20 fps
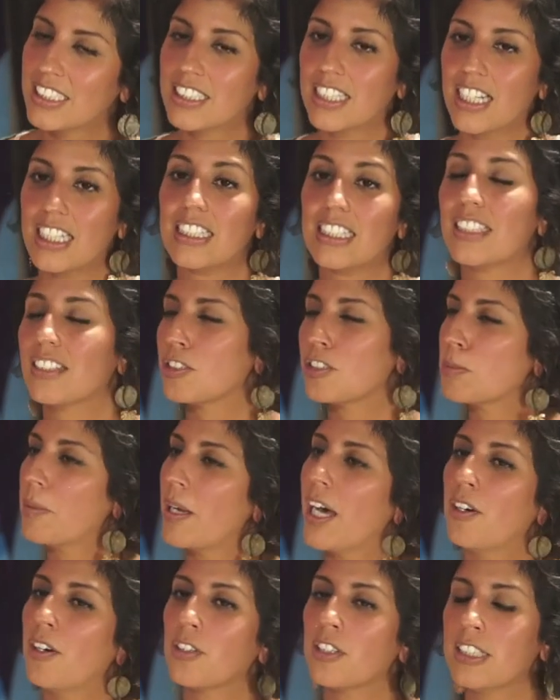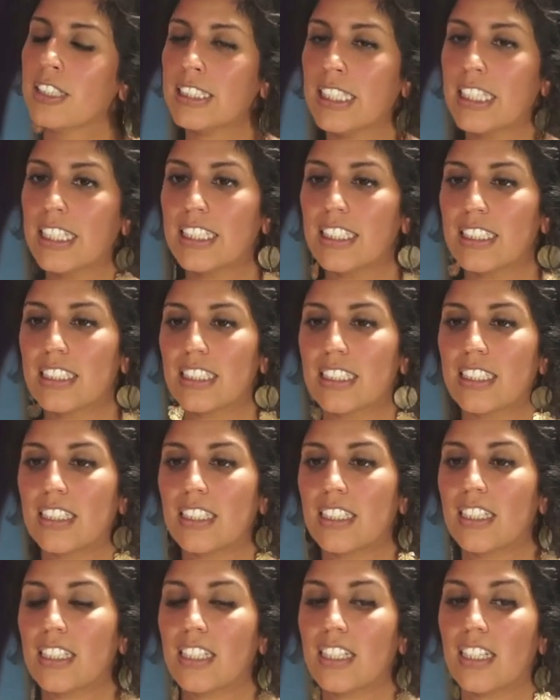I think there's power in that.
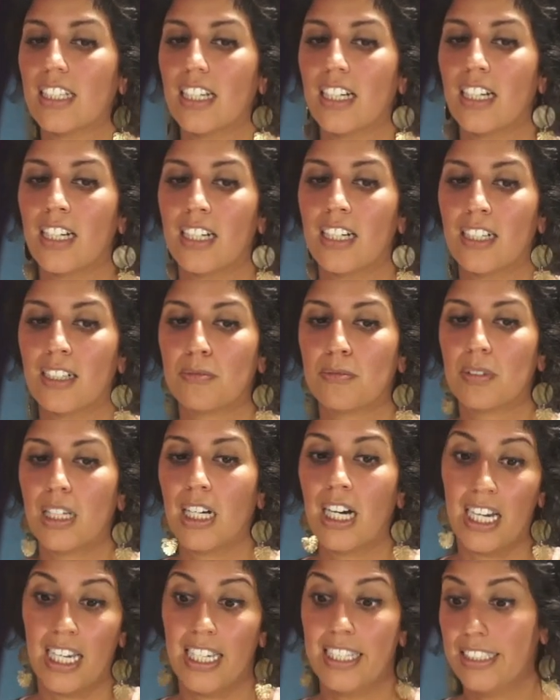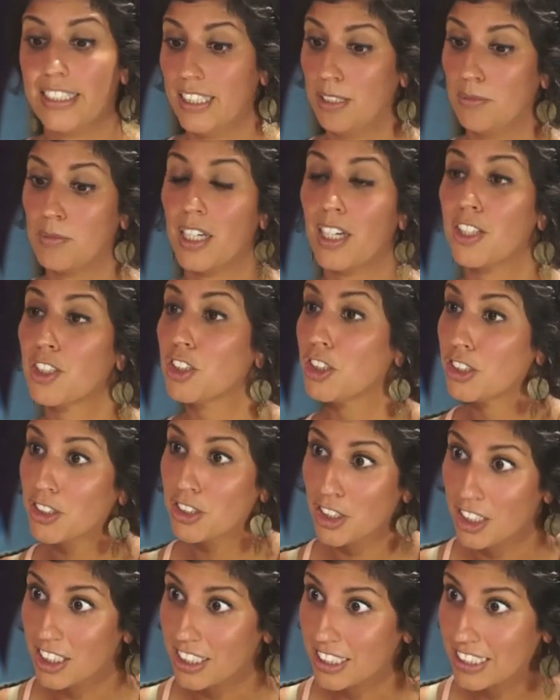I am not a good
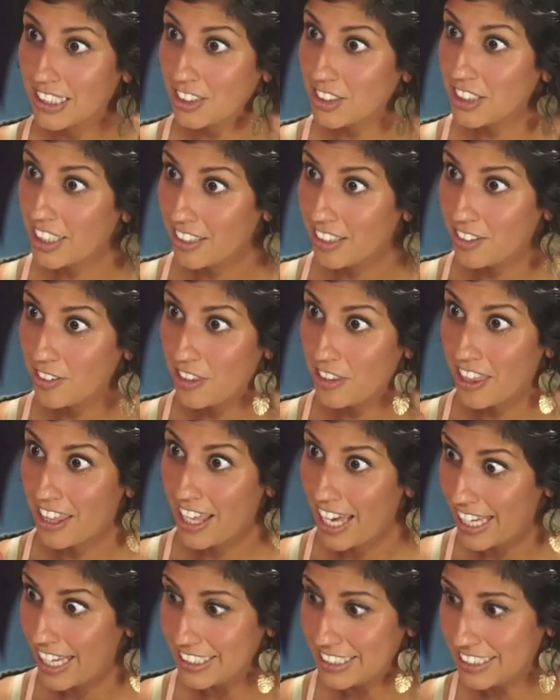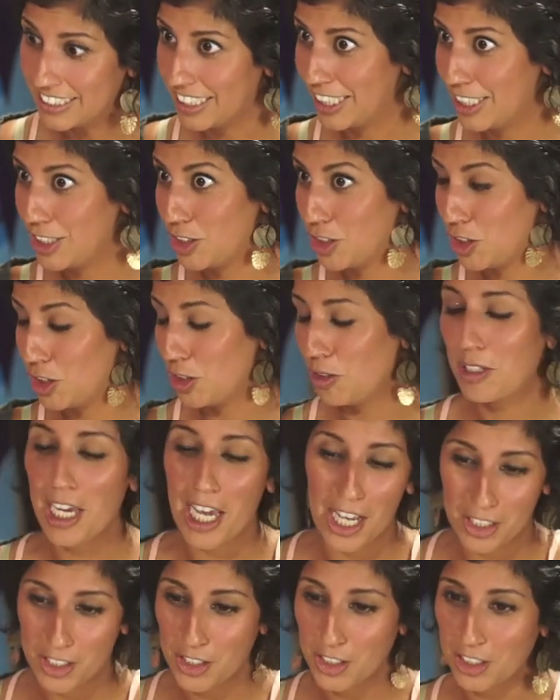cook. I'll tell you that. I do
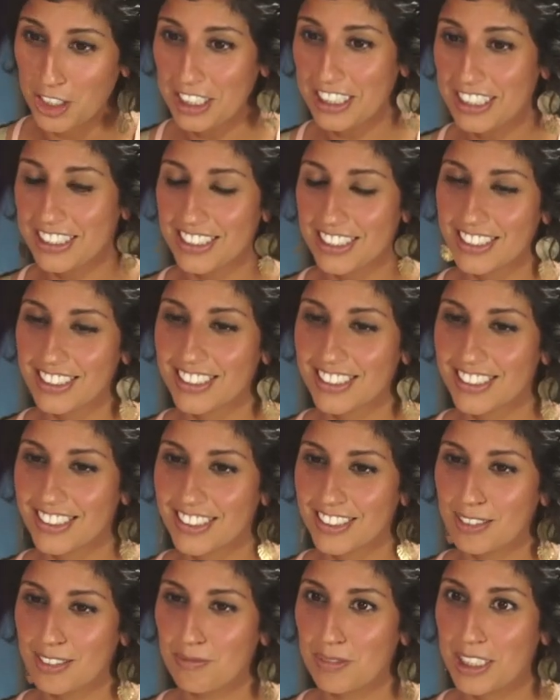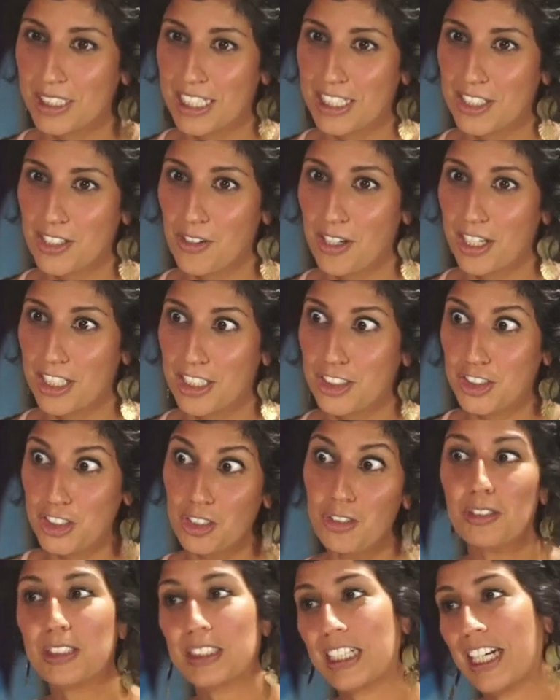not cook but I know how to
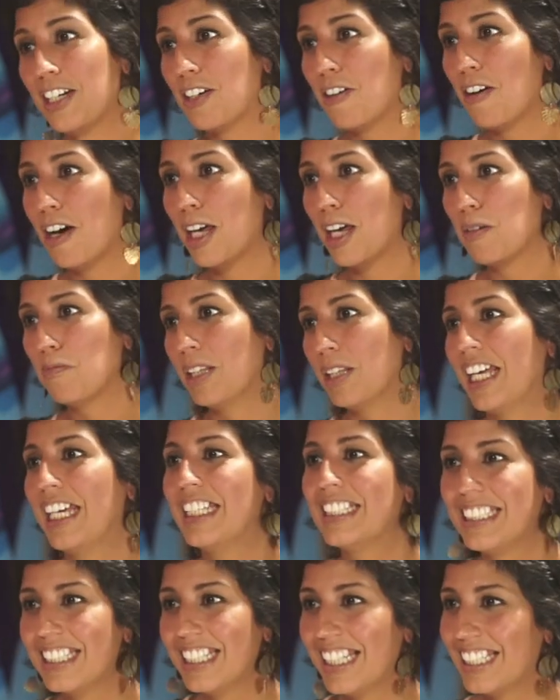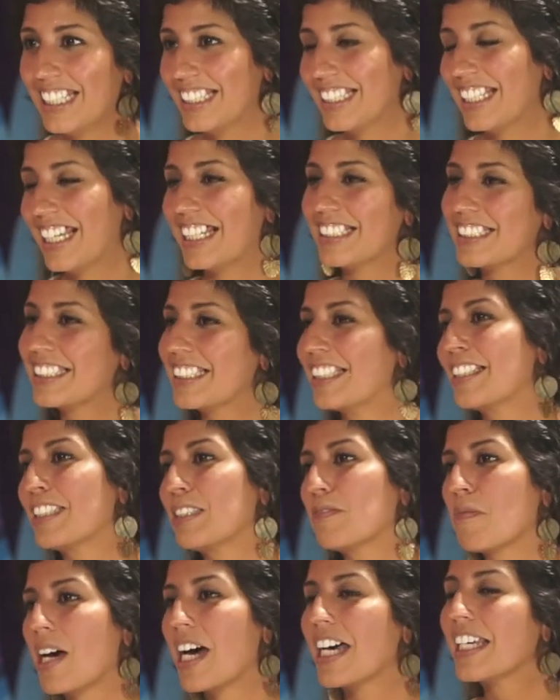juice and I know how to blend, and that is
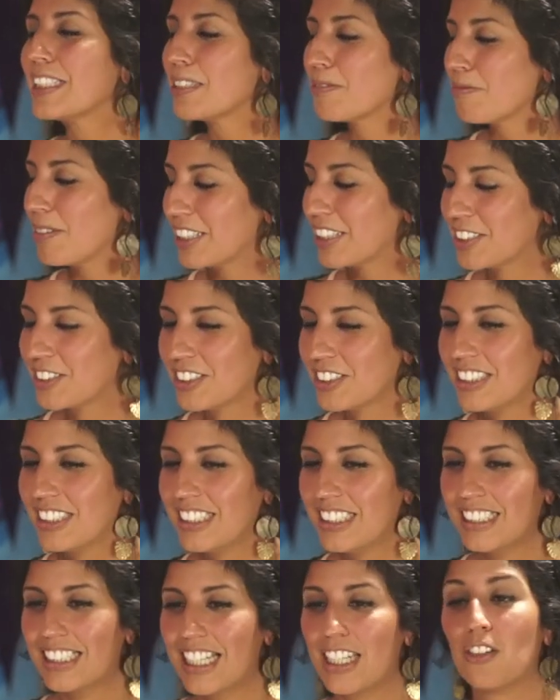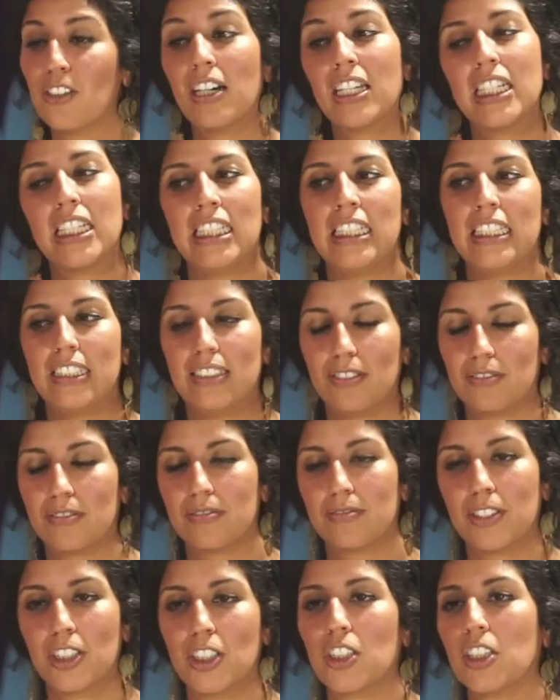my specialty. I know how to eat
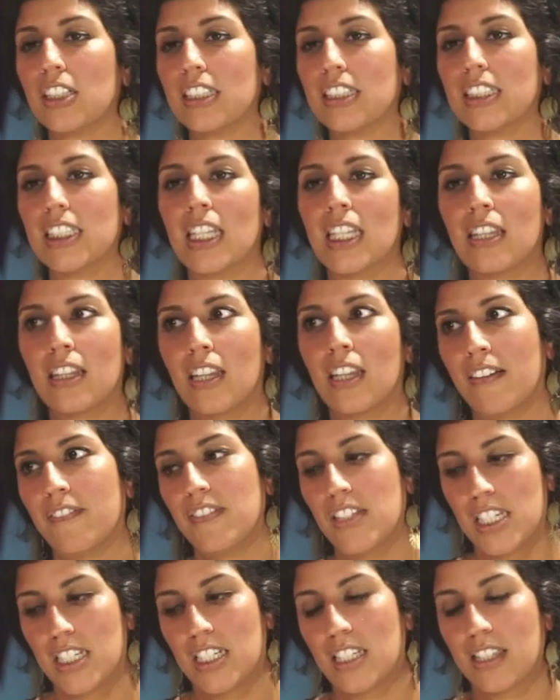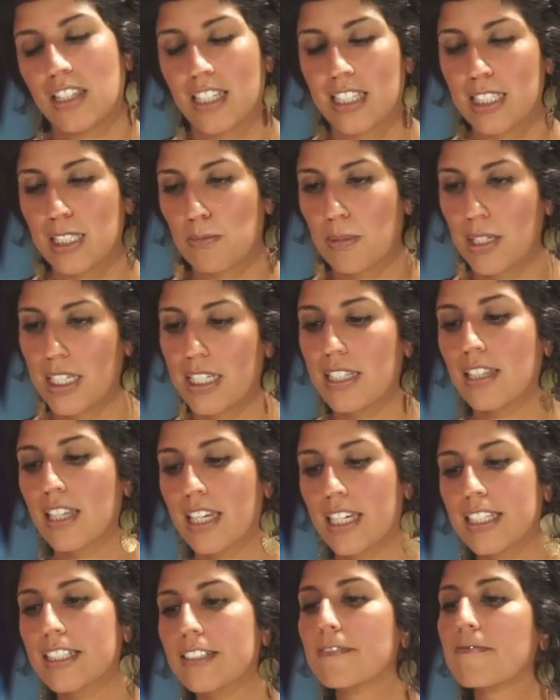really good. I love eating. That's my
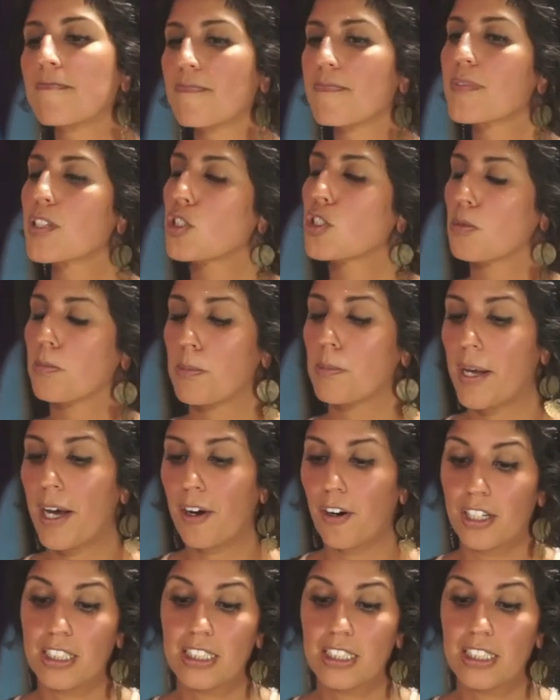like superpower.